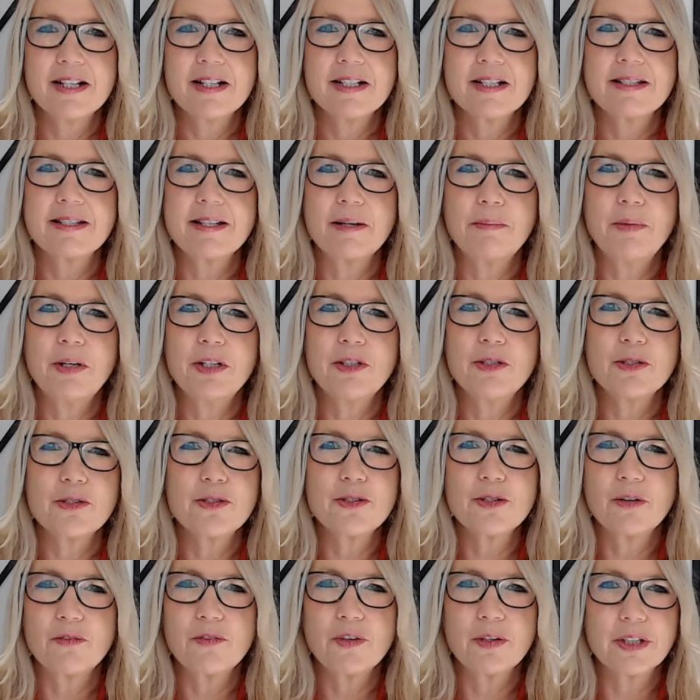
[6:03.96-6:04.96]
Someone who's
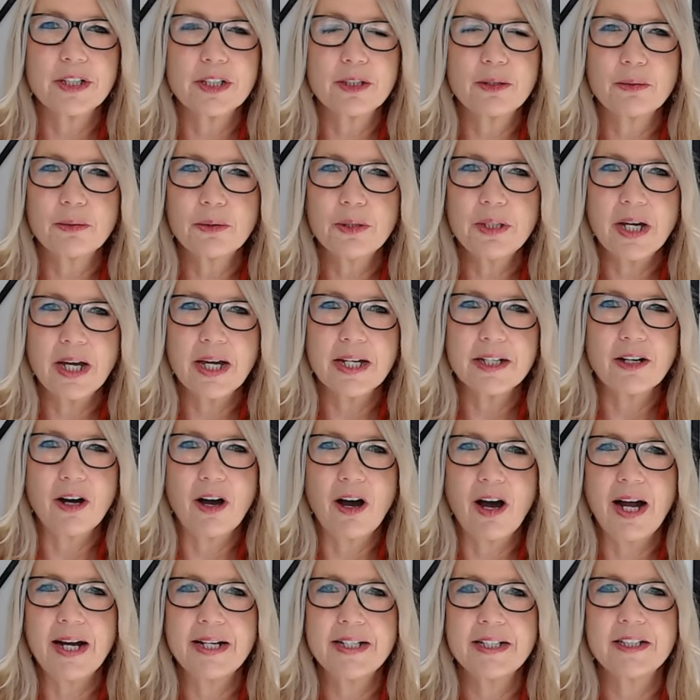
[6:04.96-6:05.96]
not very good at
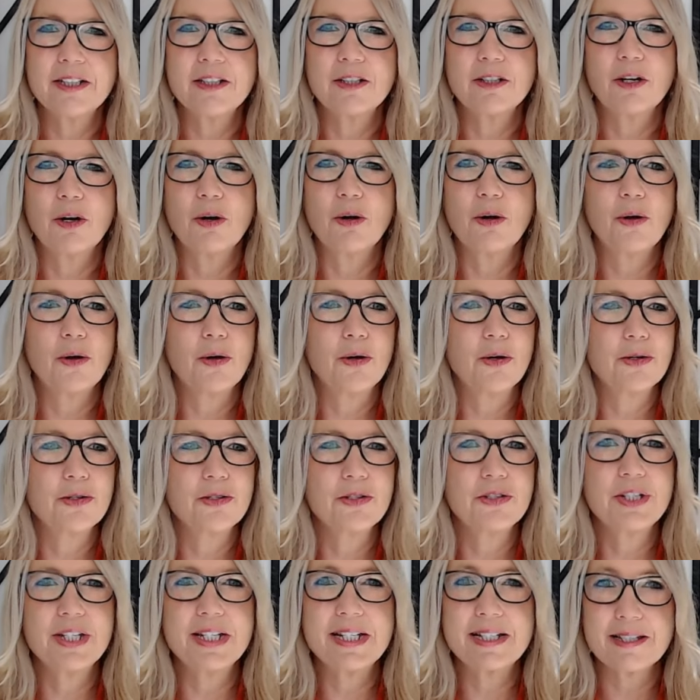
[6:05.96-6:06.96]
hiding her
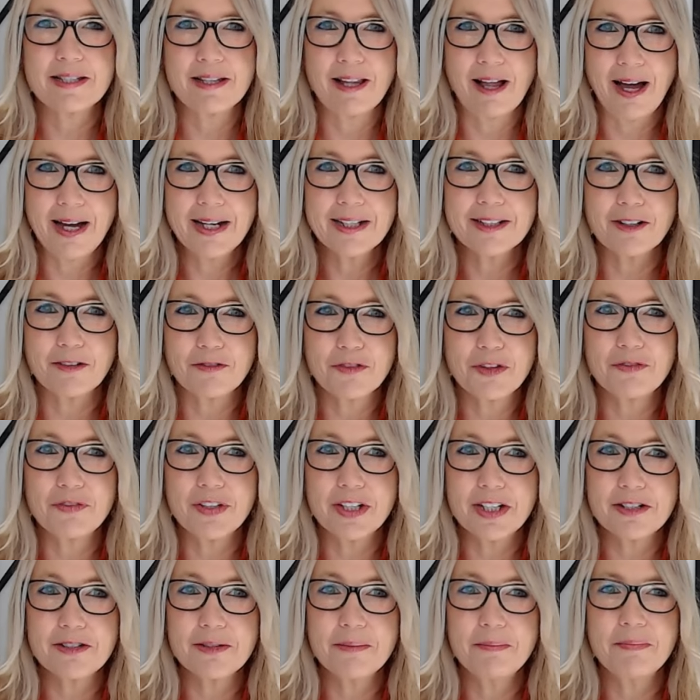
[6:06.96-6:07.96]
dislike of the
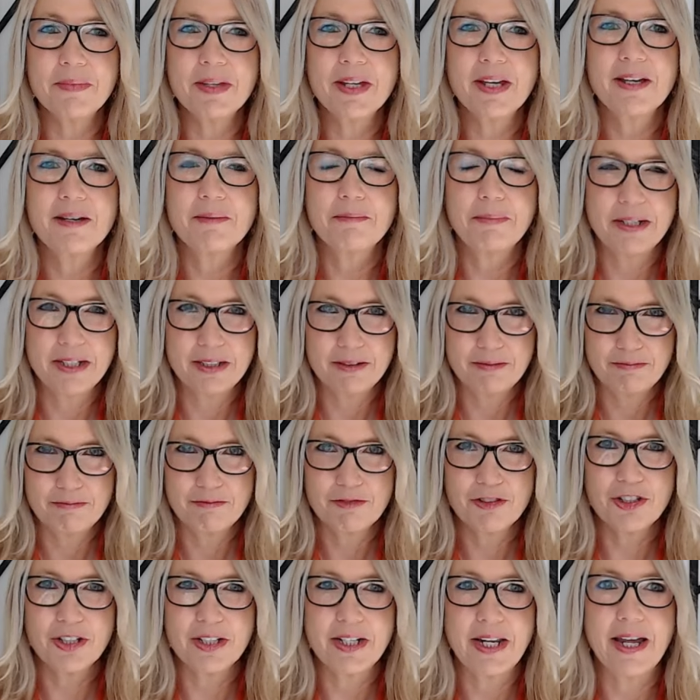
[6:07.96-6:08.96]
victim, being
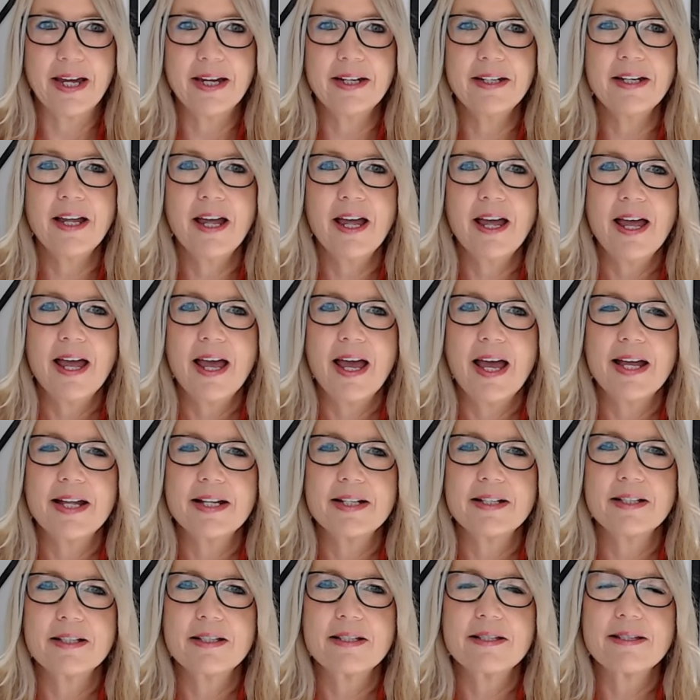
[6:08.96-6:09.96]
Shanann,
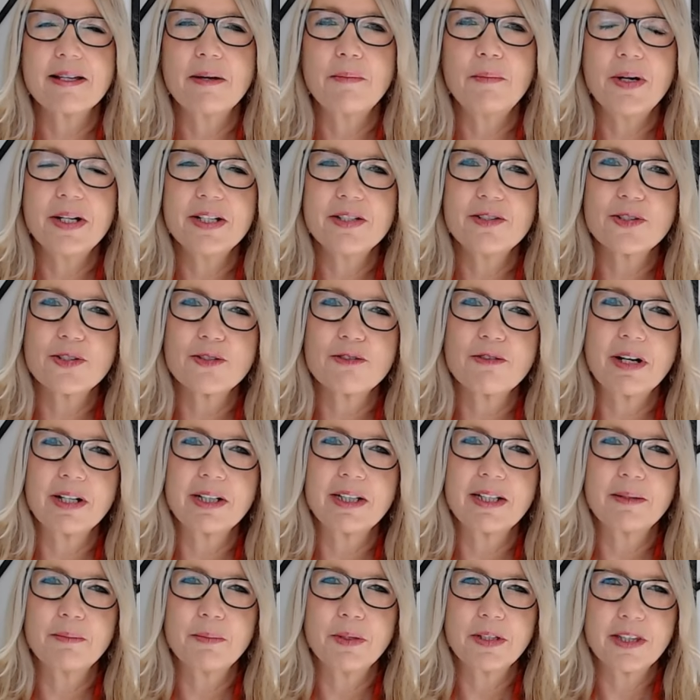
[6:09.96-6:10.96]
and someone
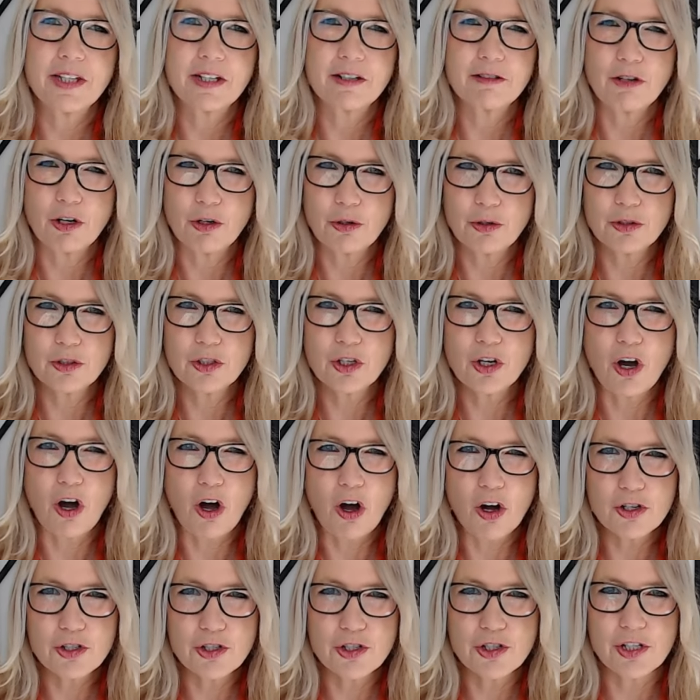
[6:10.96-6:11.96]
struggling with their own
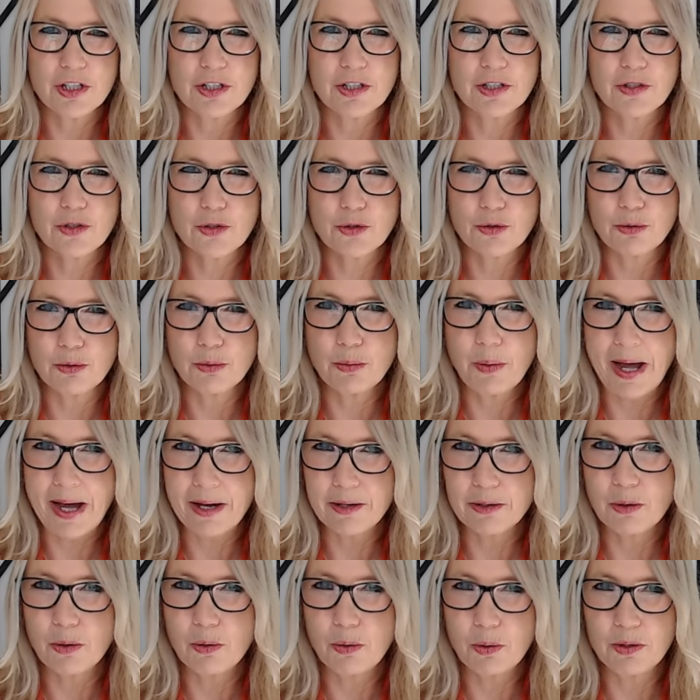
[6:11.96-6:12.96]
conscience
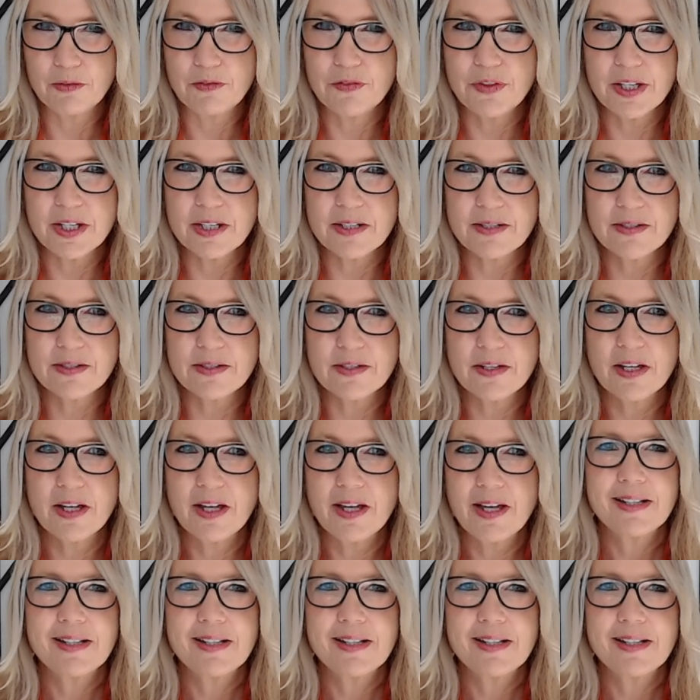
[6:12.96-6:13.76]
throughout all of this.